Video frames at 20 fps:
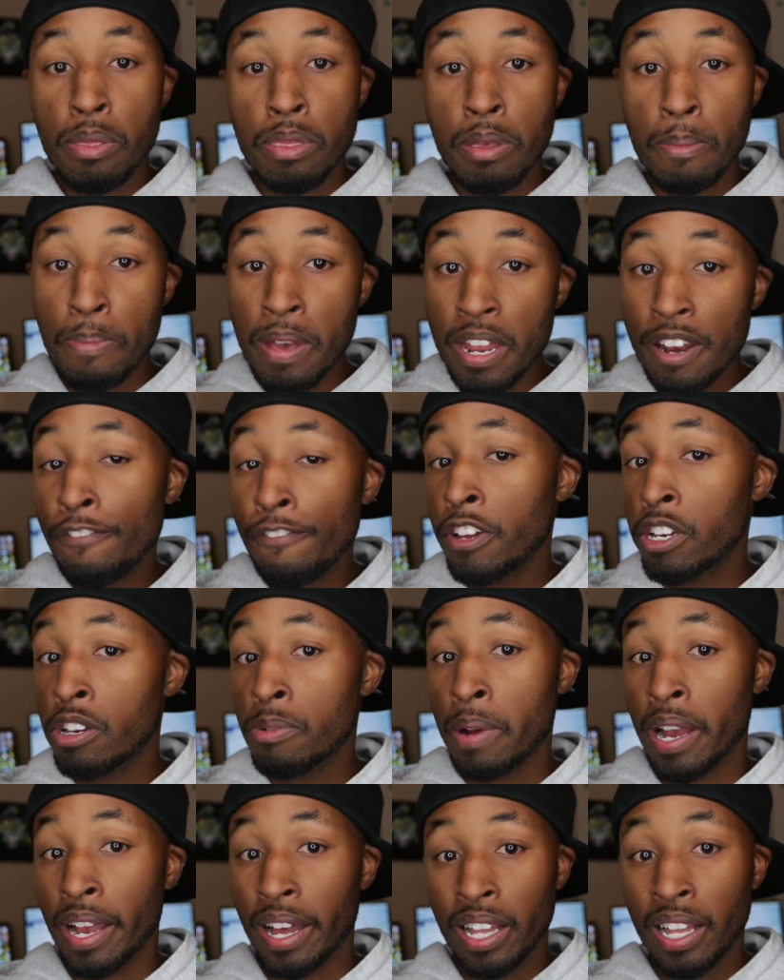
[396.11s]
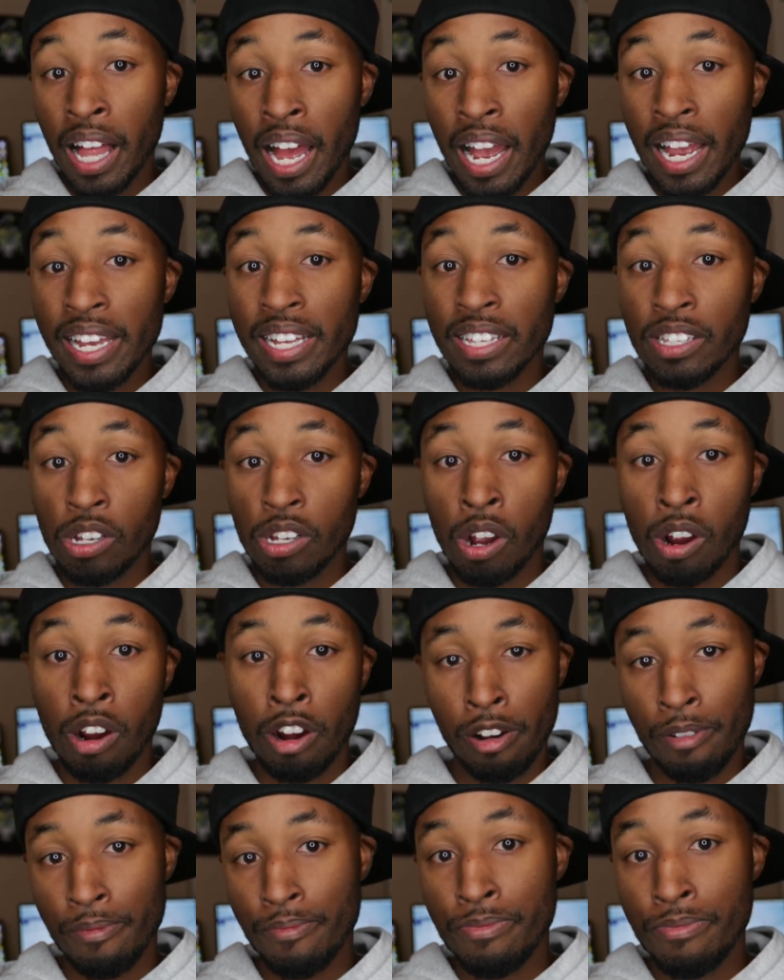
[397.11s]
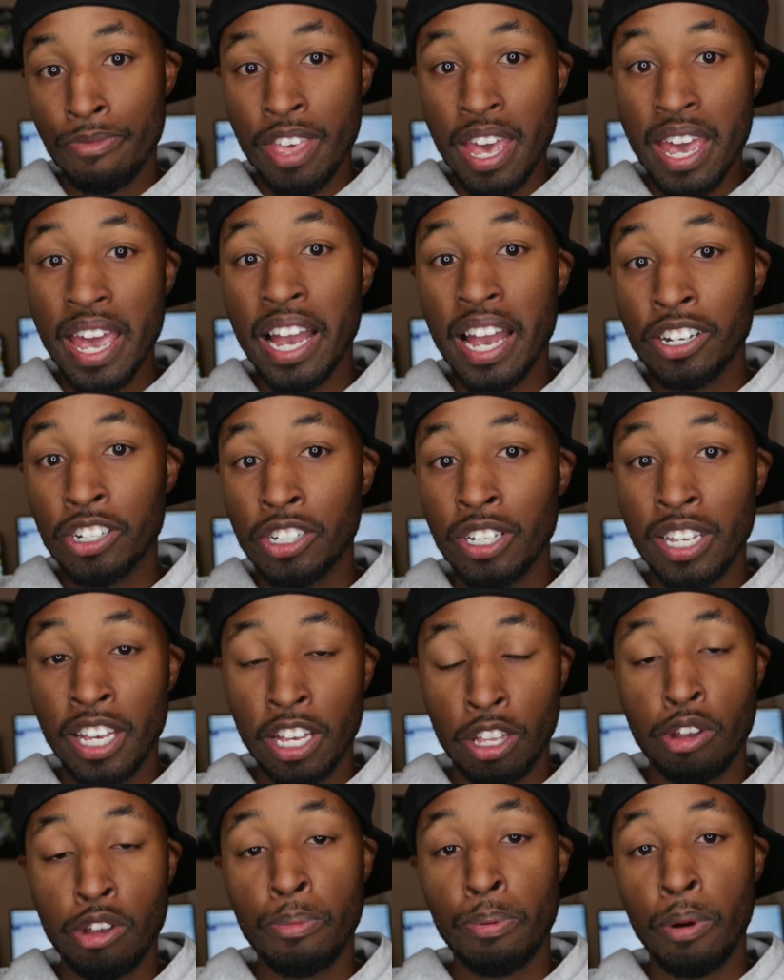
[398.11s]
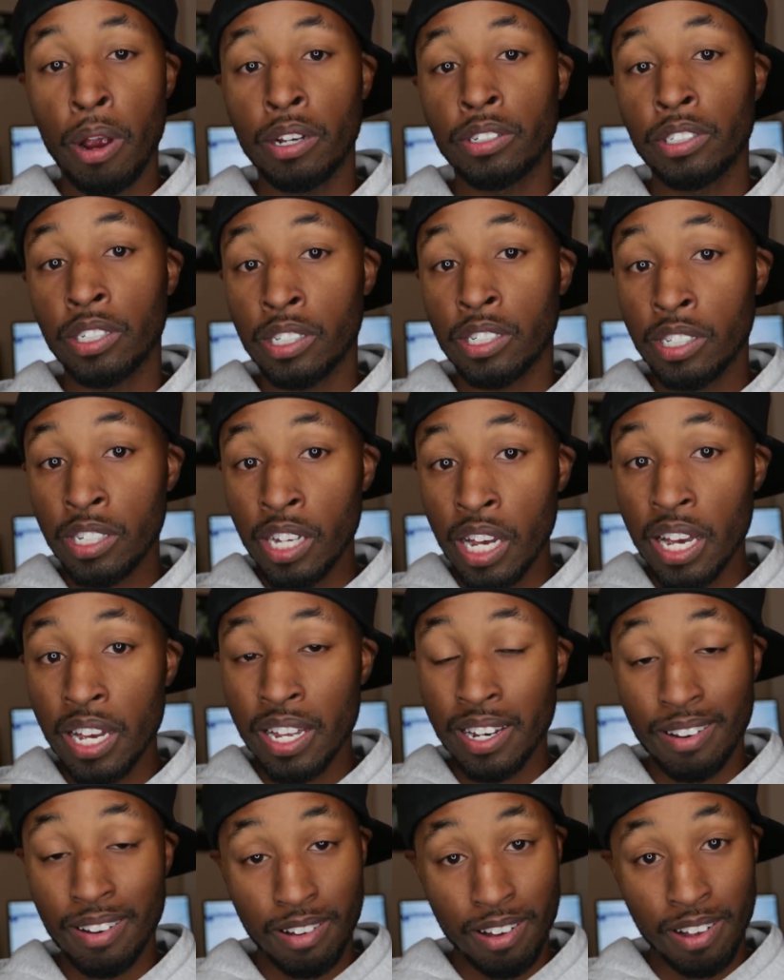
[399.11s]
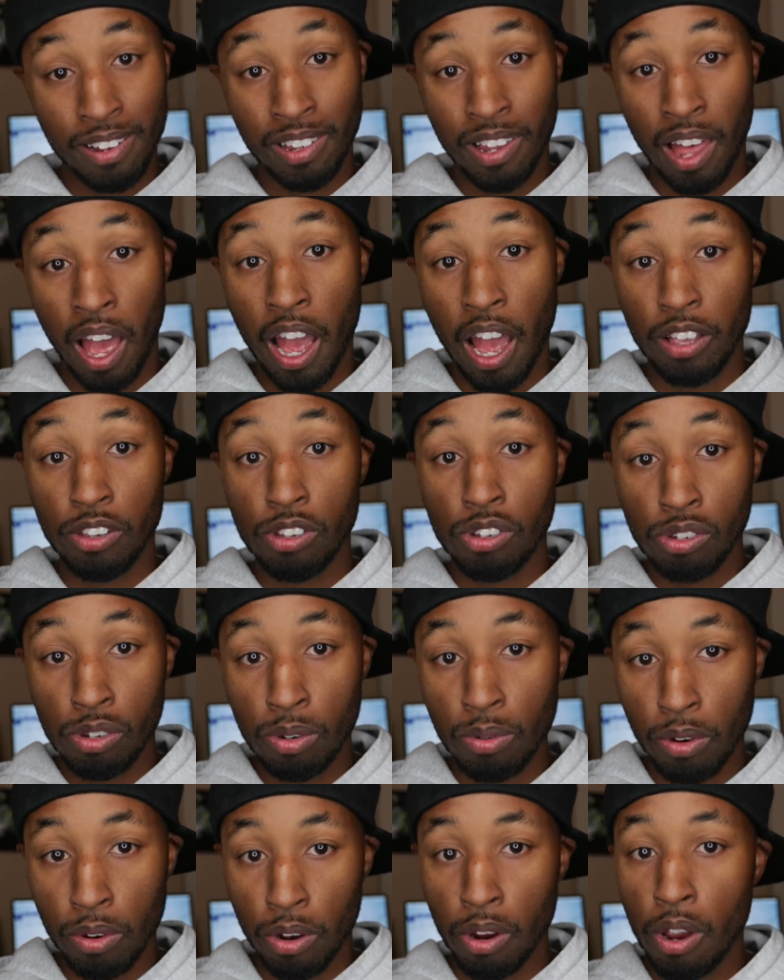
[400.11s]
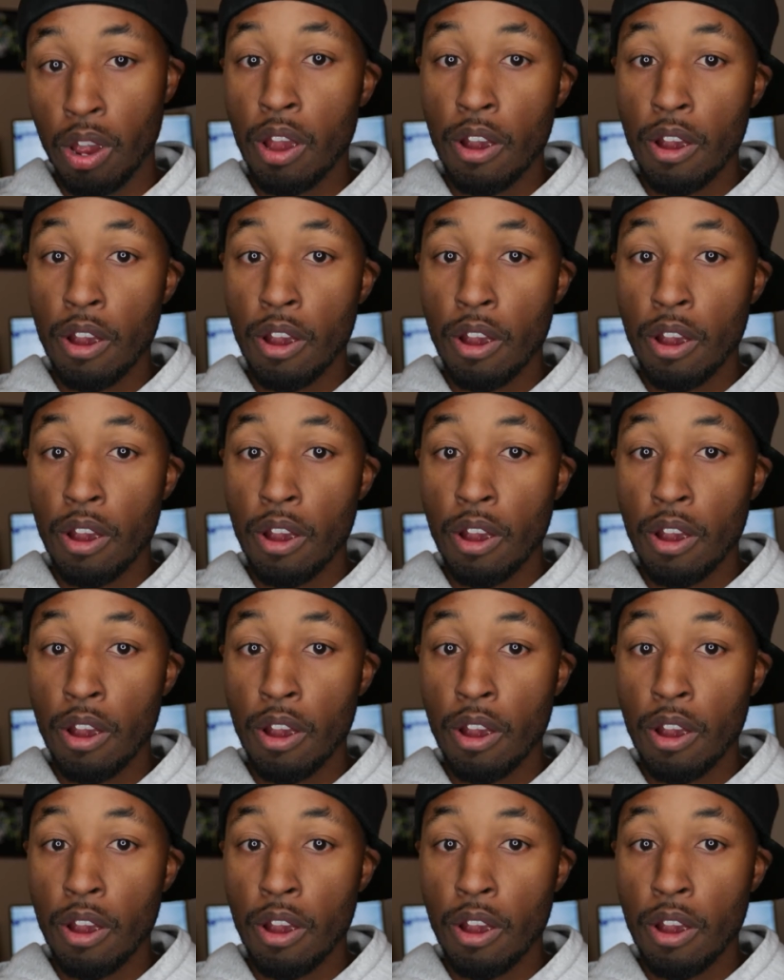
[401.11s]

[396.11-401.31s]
The benefit to my clients are they actually get their projects done a lot sooner